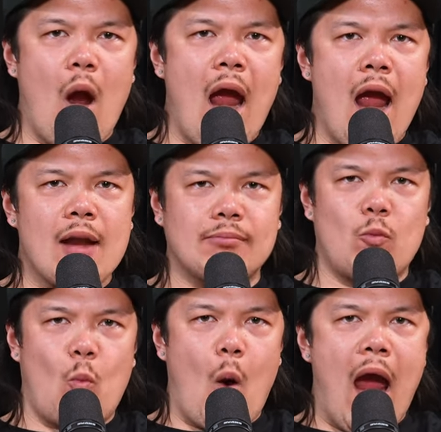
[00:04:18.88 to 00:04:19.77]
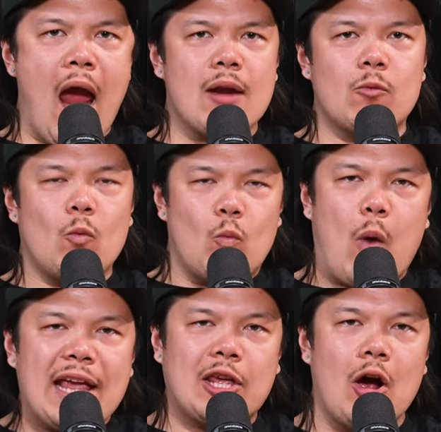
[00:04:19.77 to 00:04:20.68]
Wah, wah.
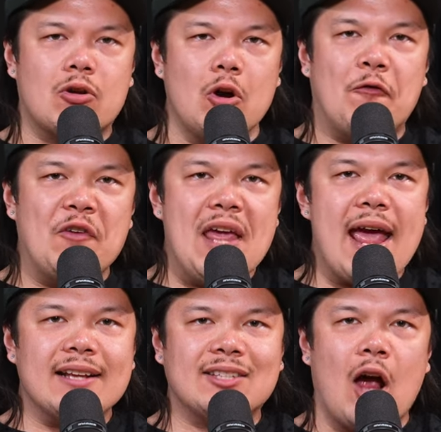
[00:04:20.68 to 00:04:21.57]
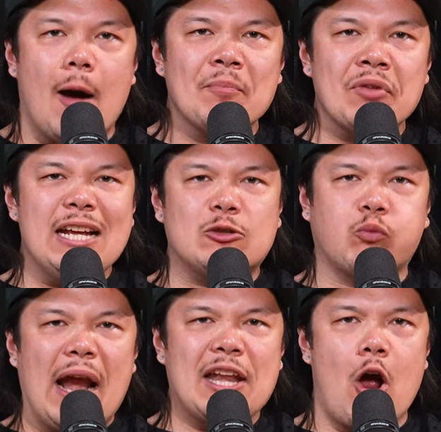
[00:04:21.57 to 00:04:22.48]
Wake your goofy ass up.
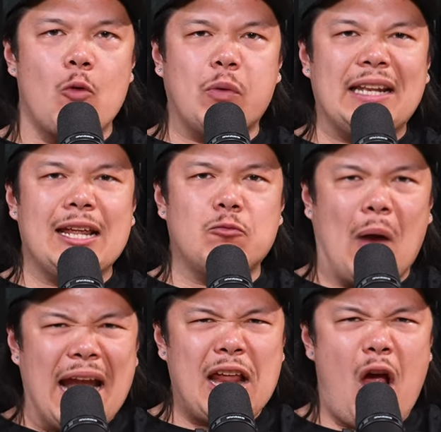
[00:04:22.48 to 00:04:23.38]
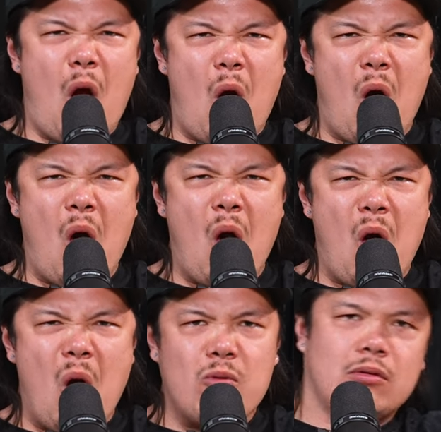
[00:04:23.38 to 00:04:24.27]
It's Radio Ridley
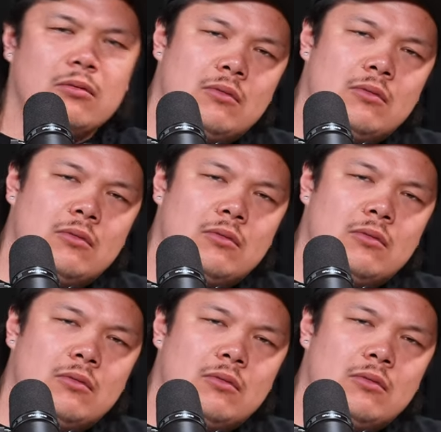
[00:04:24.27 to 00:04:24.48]
Radio.